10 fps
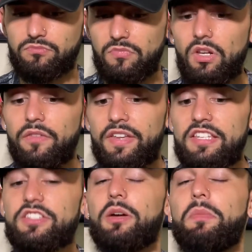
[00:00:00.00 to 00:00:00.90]

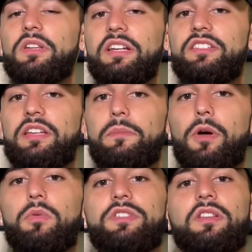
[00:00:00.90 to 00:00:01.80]
this Summer League team,
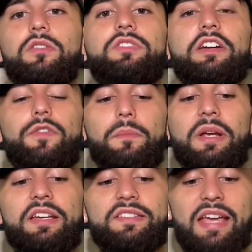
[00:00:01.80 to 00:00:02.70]
though, was a little different
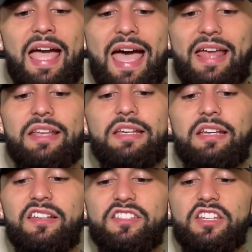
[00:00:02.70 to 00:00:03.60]
because they had
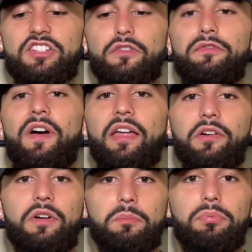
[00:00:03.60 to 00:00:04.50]
such a
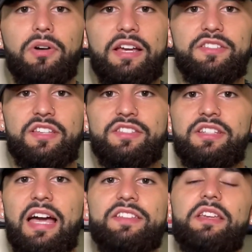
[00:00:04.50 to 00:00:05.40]
veteran presence.
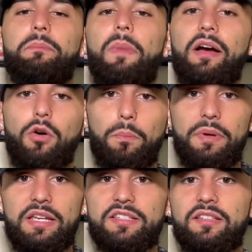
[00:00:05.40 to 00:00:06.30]
Guys like Michael
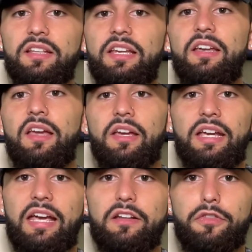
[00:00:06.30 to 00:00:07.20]
Beasley,
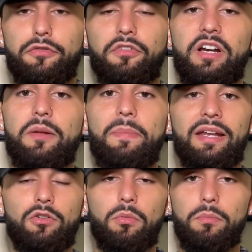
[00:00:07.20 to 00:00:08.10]
Kenneth Faried,
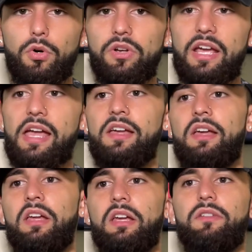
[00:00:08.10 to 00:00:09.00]
Emmanuel Mudiay,
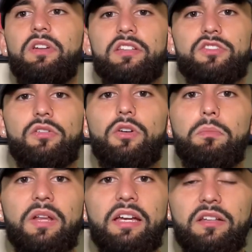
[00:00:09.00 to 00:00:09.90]
even Antonio
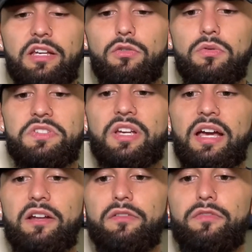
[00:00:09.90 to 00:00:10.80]
Blakeney, who was
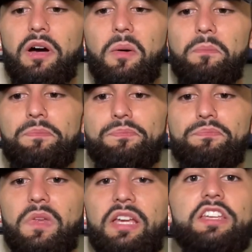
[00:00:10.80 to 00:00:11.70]
kind of,
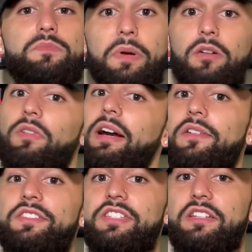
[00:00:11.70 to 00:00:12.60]
he's been around
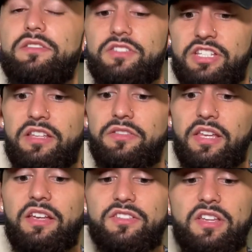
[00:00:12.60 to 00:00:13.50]
and seen things.